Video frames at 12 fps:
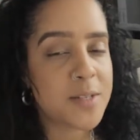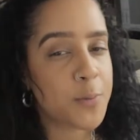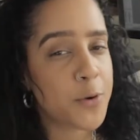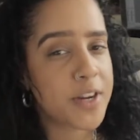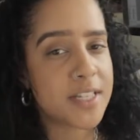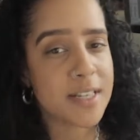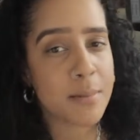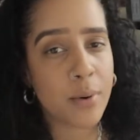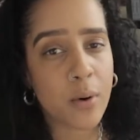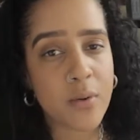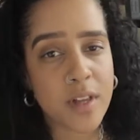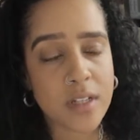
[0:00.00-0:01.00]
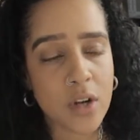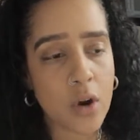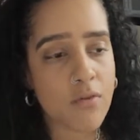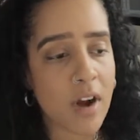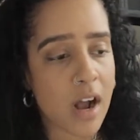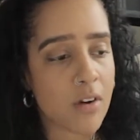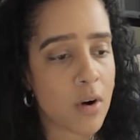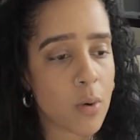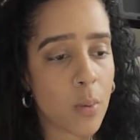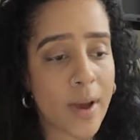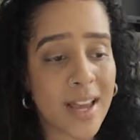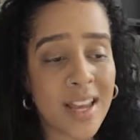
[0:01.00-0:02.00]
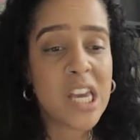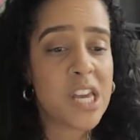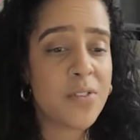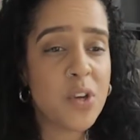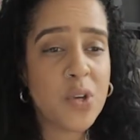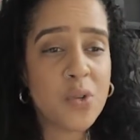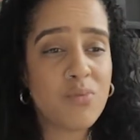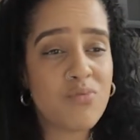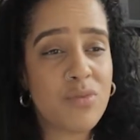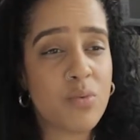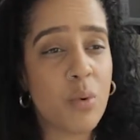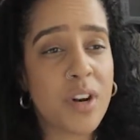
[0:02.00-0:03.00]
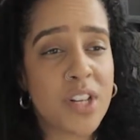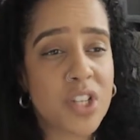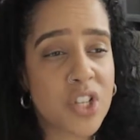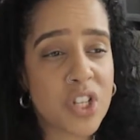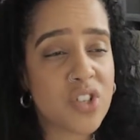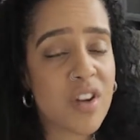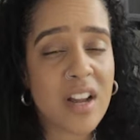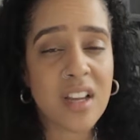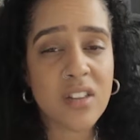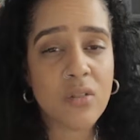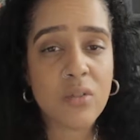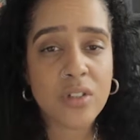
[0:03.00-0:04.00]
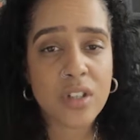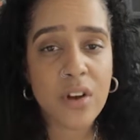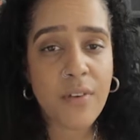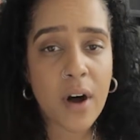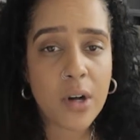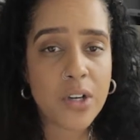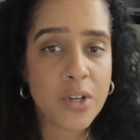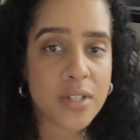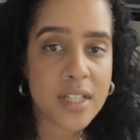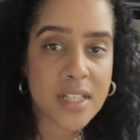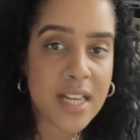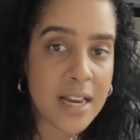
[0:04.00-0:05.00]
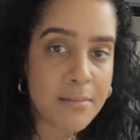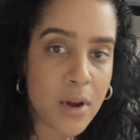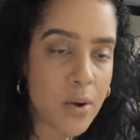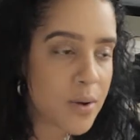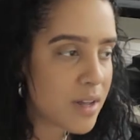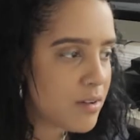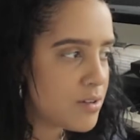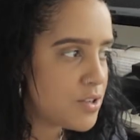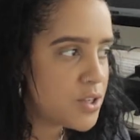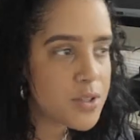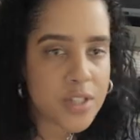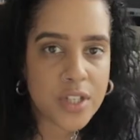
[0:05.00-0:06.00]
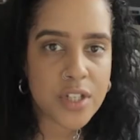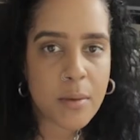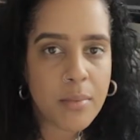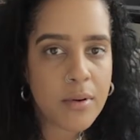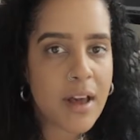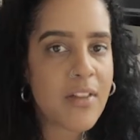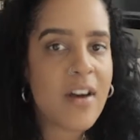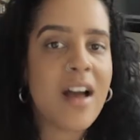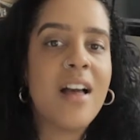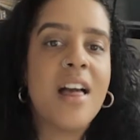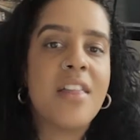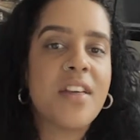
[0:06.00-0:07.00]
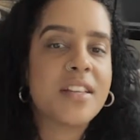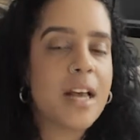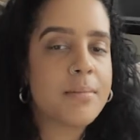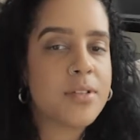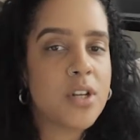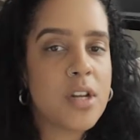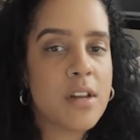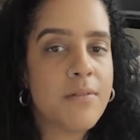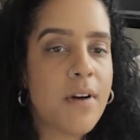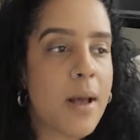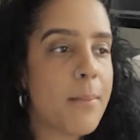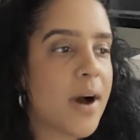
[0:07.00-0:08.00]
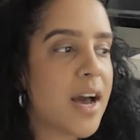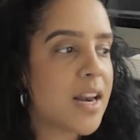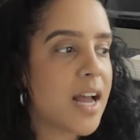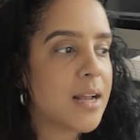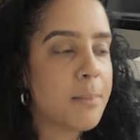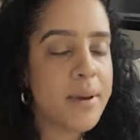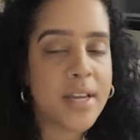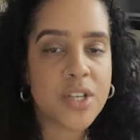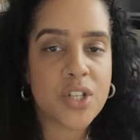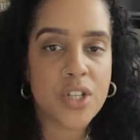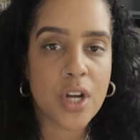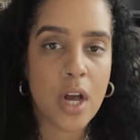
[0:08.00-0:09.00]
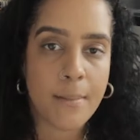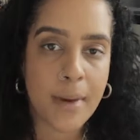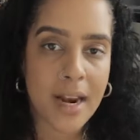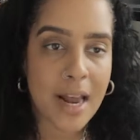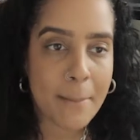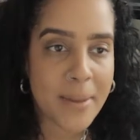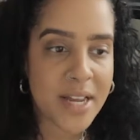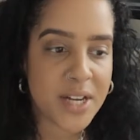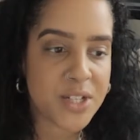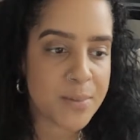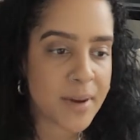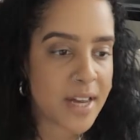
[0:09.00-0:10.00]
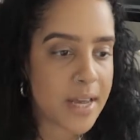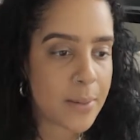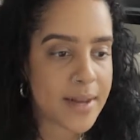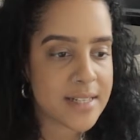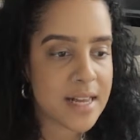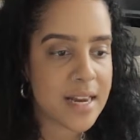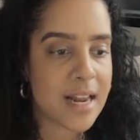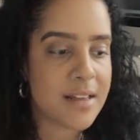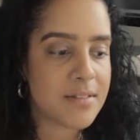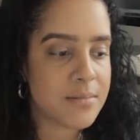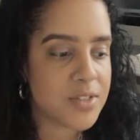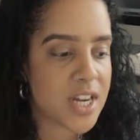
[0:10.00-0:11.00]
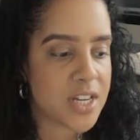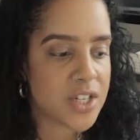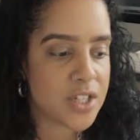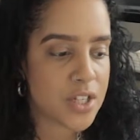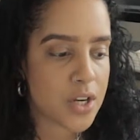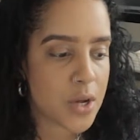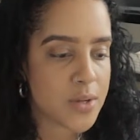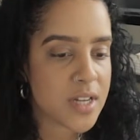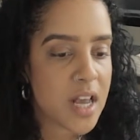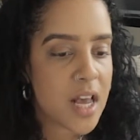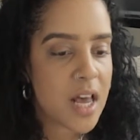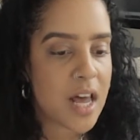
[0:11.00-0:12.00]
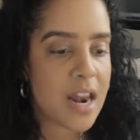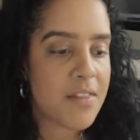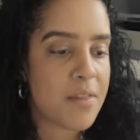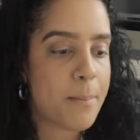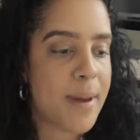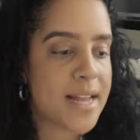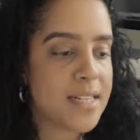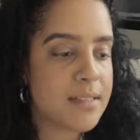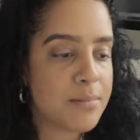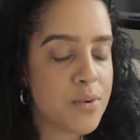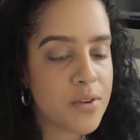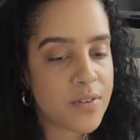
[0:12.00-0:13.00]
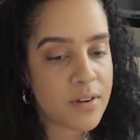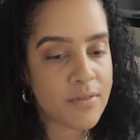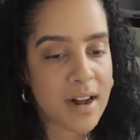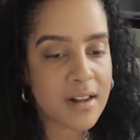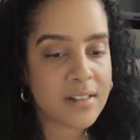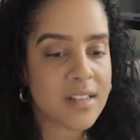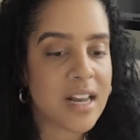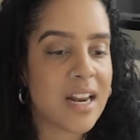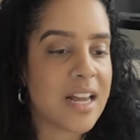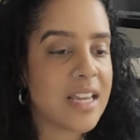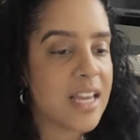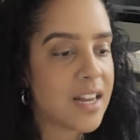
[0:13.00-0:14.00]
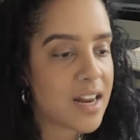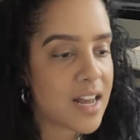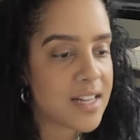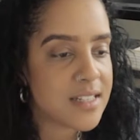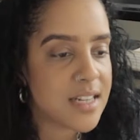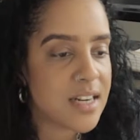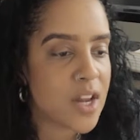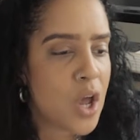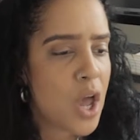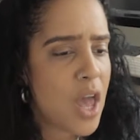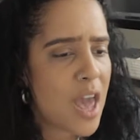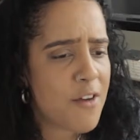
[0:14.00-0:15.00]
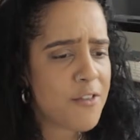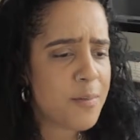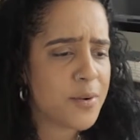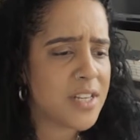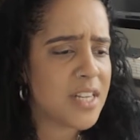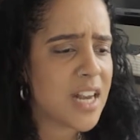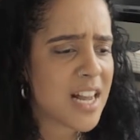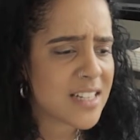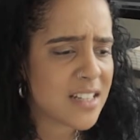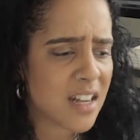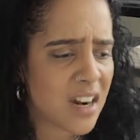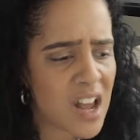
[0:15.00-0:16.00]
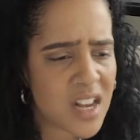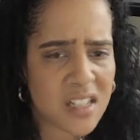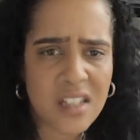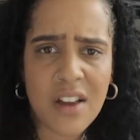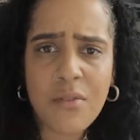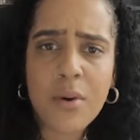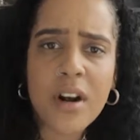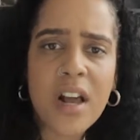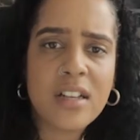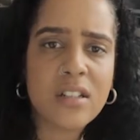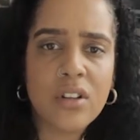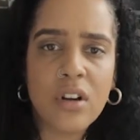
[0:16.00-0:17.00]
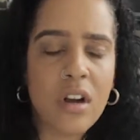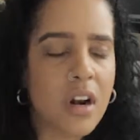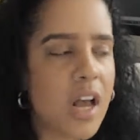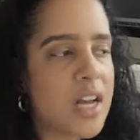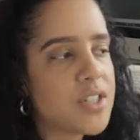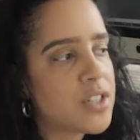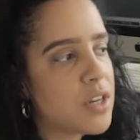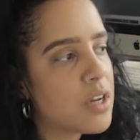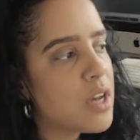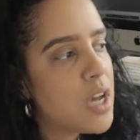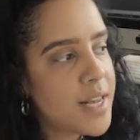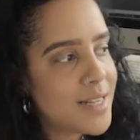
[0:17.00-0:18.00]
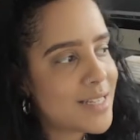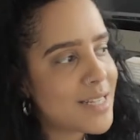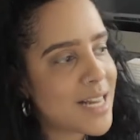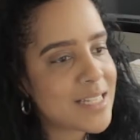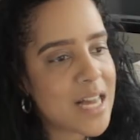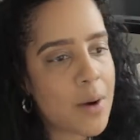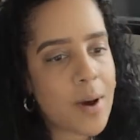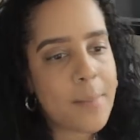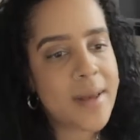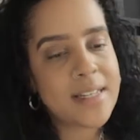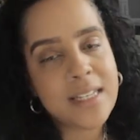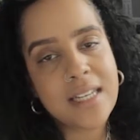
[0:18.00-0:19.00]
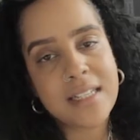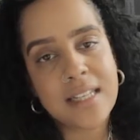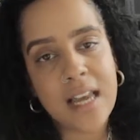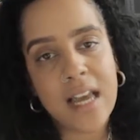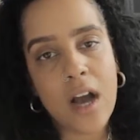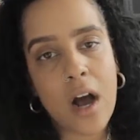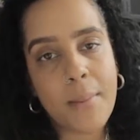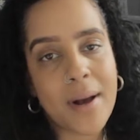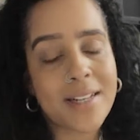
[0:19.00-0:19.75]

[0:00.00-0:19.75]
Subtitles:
It's pretty simple. There's no right or wrong way. If you wanted to just drag in the audio file and use the same note and use the sample like that, that's absolutely fine. But I like pitch. I like pitch in my 808s. I like them changing the notes. I like the bass moving around. I like it gliding. Everybody likes a glide. Everyone likes a good glide, you know. So that's how I basically set it up.